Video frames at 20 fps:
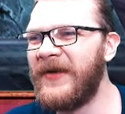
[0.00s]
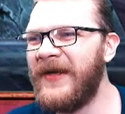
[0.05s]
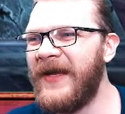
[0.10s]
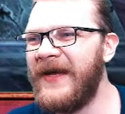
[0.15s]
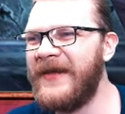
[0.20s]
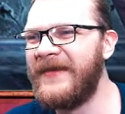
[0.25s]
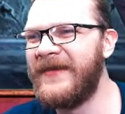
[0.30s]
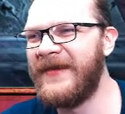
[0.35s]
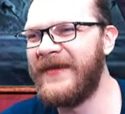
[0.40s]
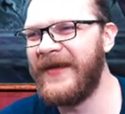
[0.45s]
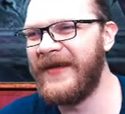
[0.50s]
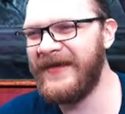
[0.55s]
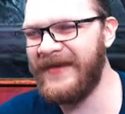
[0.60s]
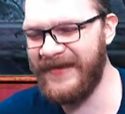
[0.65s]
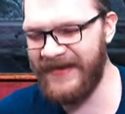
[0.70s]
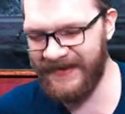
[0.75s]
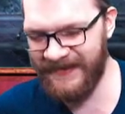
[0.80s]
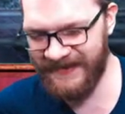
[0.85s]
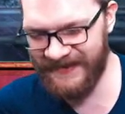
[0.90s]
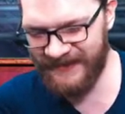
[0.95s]
glad that I
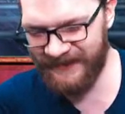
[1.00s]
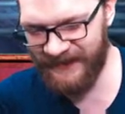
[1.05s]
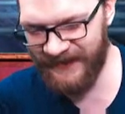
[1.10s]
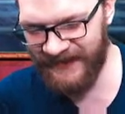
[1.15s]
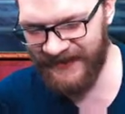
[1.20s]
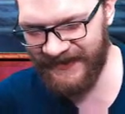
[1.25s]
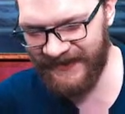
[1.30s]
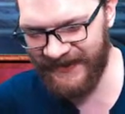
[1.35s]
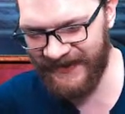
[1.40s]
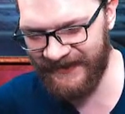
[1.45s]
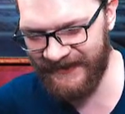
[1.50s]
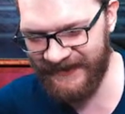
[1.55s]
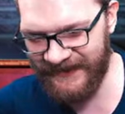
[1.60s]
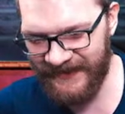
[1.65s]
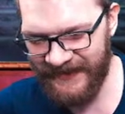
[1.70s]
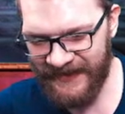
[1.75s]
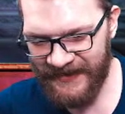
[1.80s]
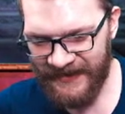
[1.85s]
didn't spin it out.